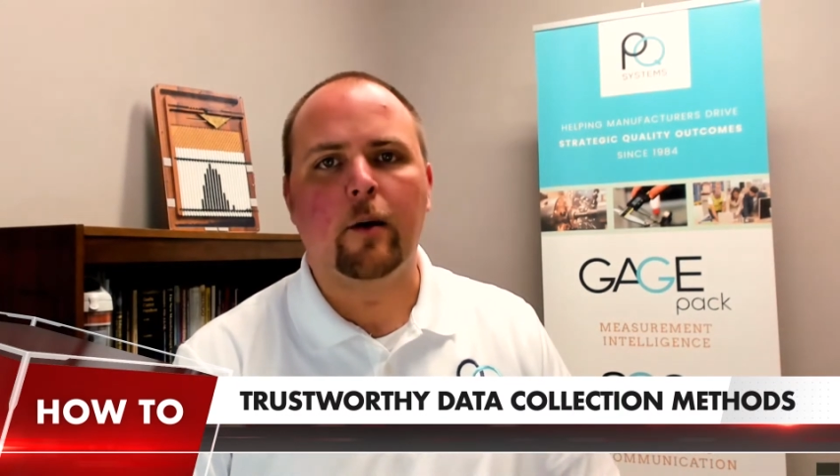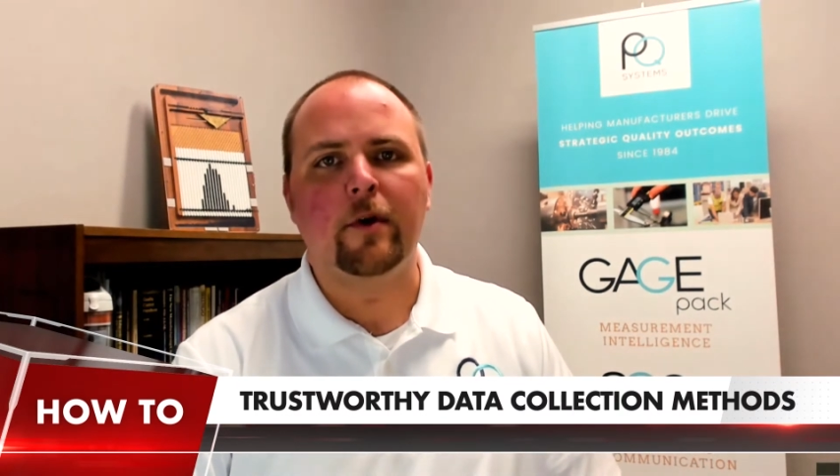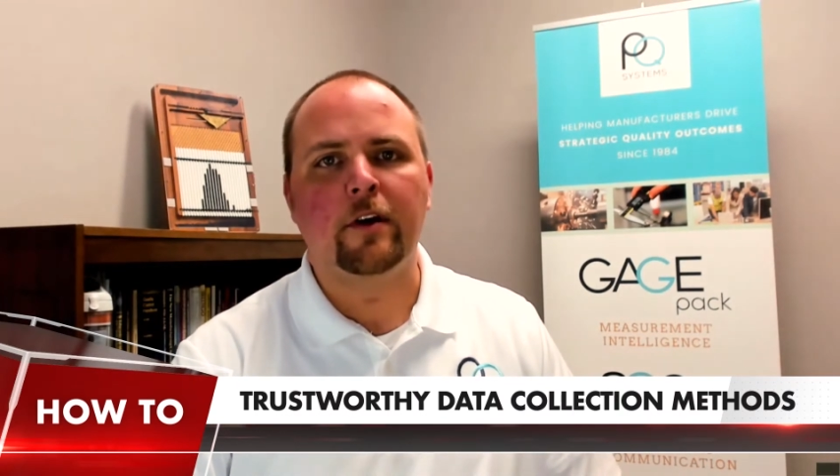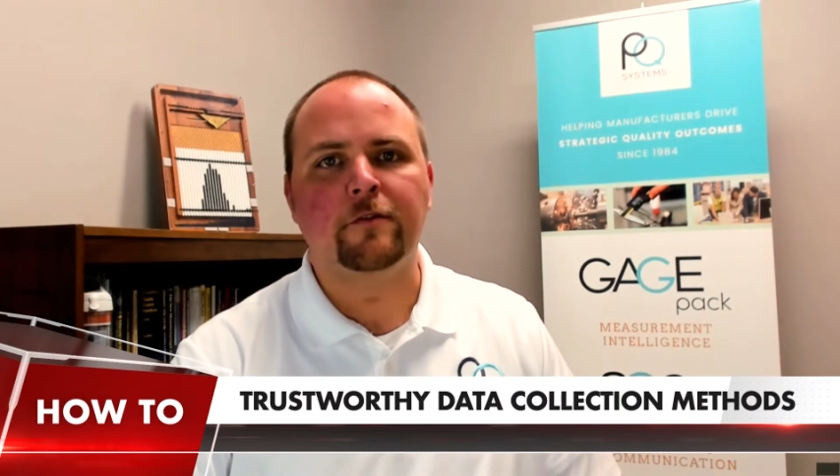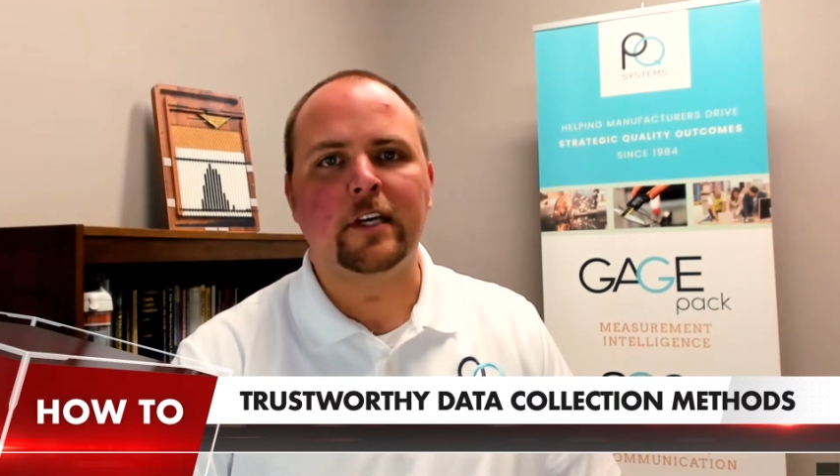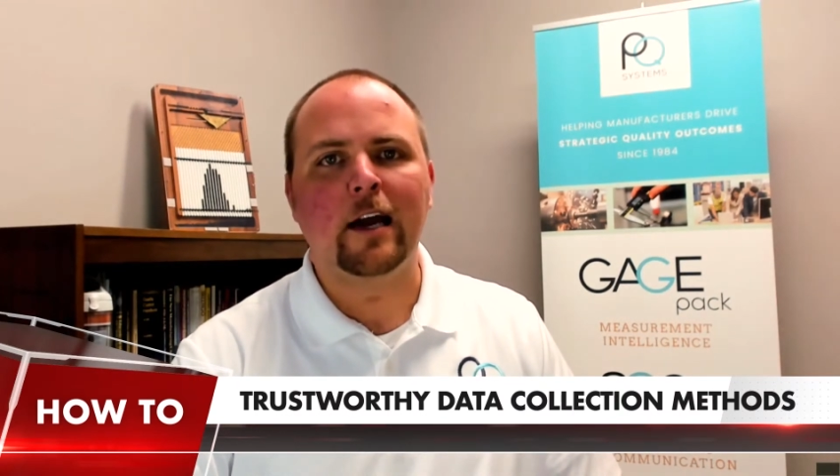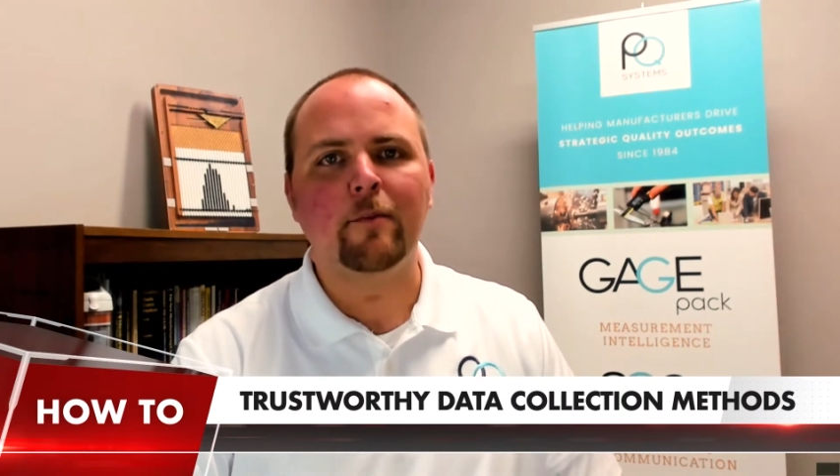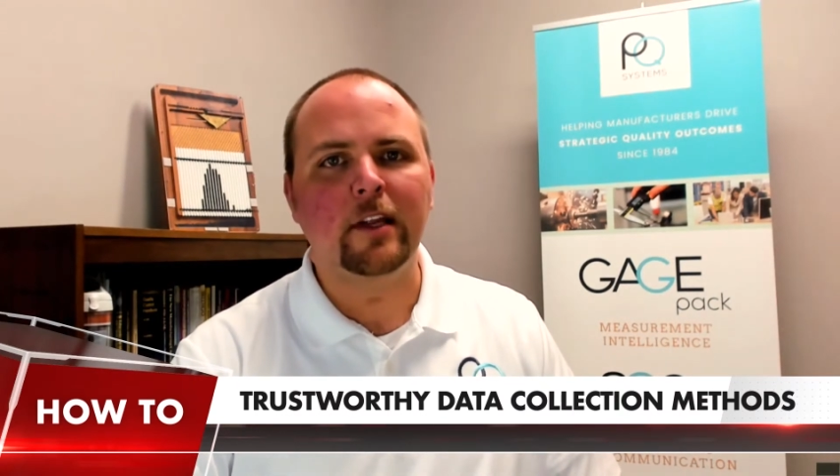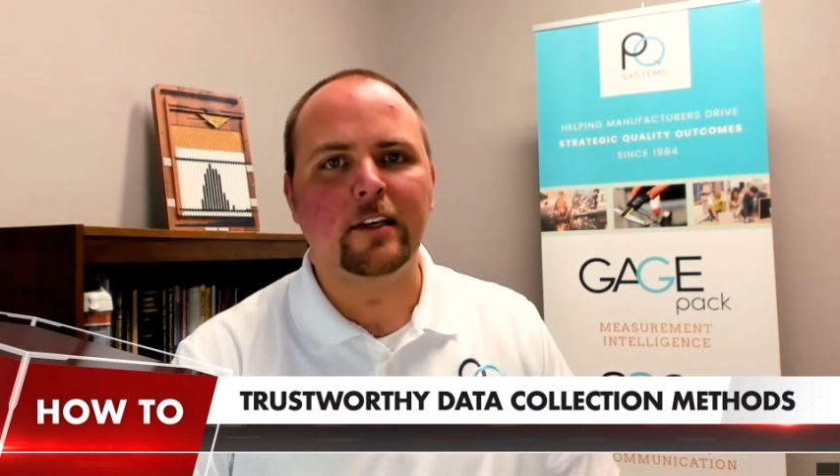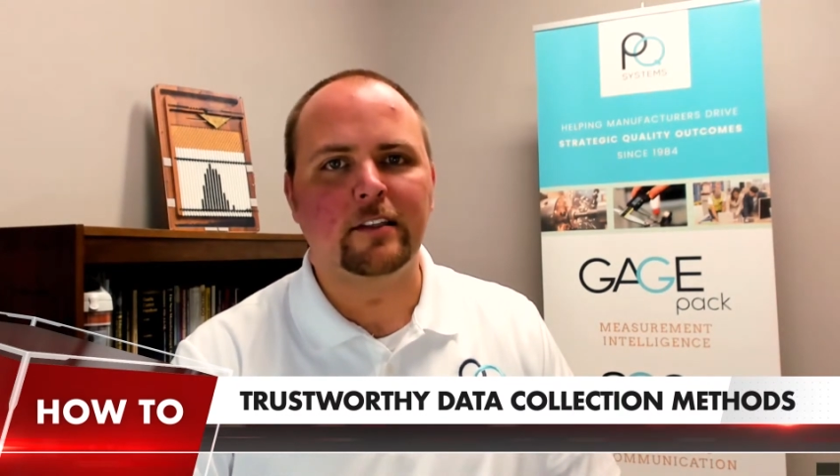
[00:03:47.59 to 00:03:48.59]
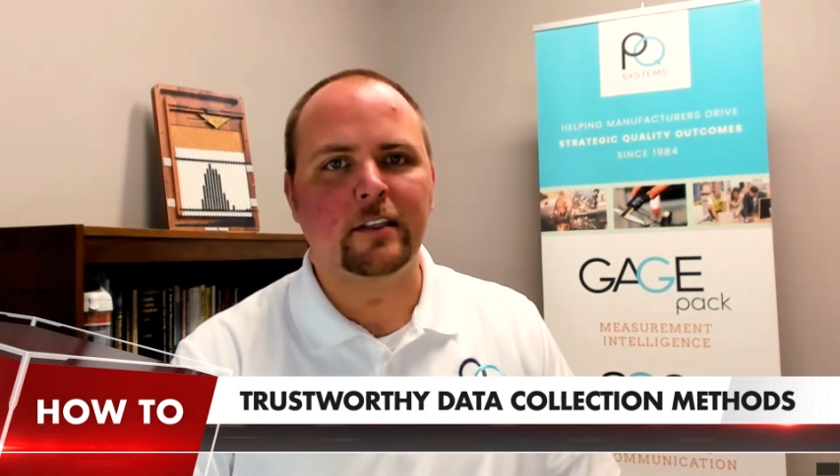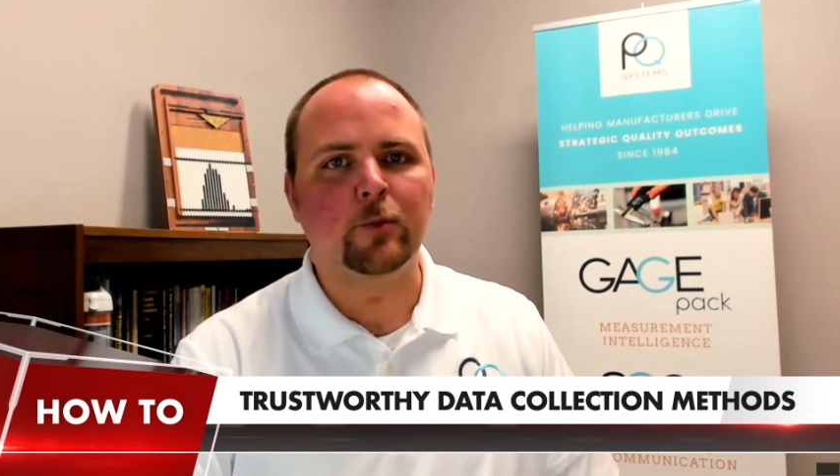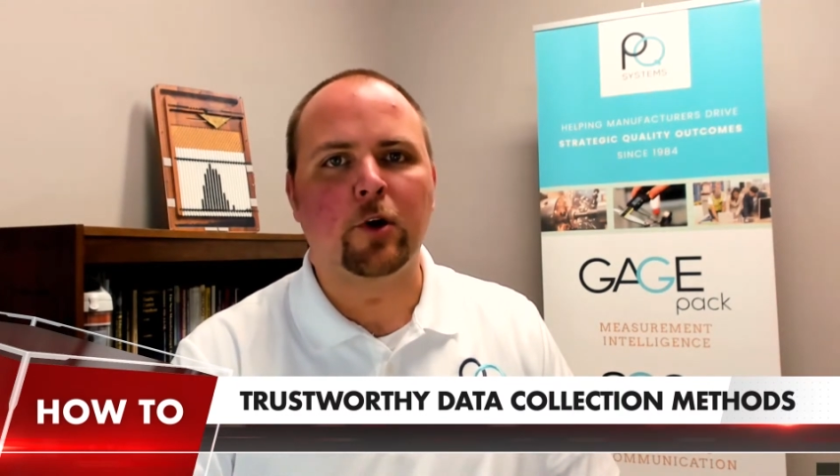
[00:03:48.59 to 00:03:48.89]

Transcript: um, if timeliness is